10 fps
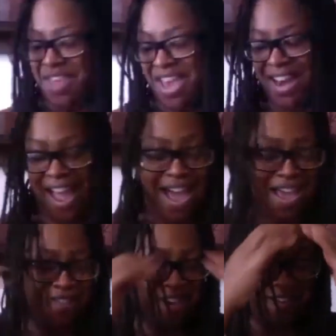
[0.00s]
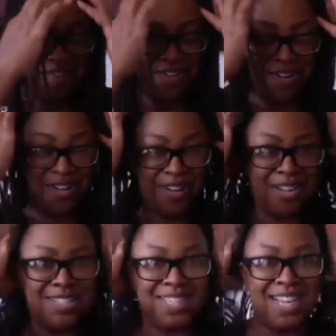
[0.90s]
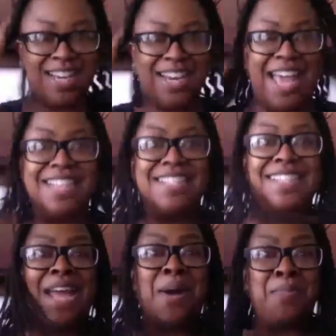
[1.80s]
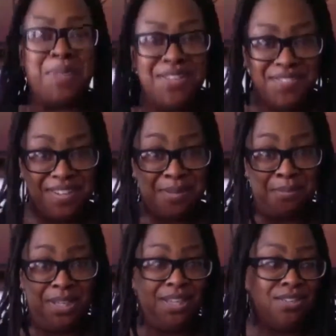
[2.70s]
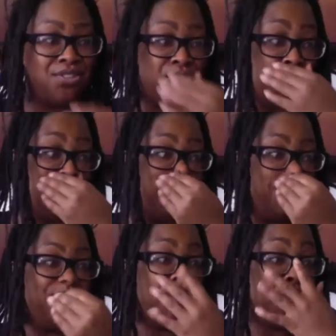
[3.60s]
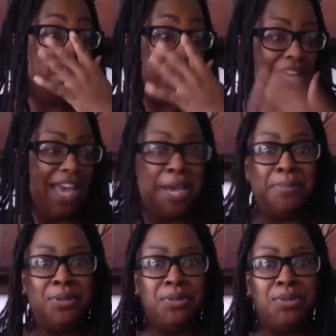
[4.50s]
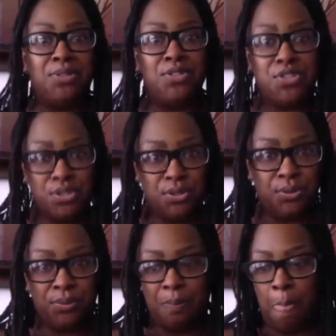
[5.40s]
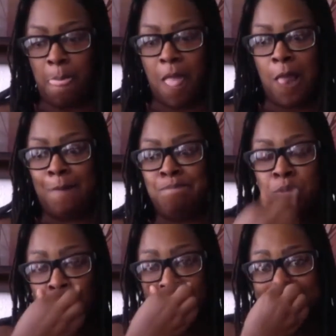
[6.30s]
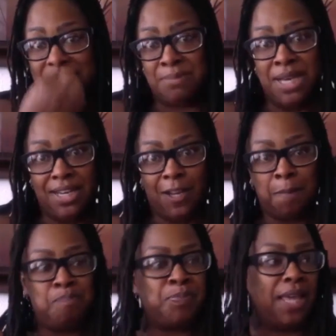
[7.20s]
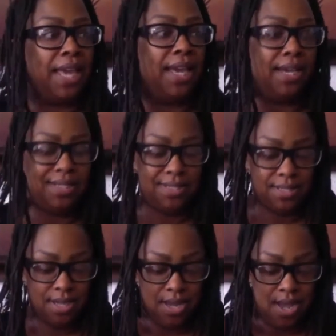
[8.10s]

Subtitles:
that I have ever done has now benefited me to be able to raise money. And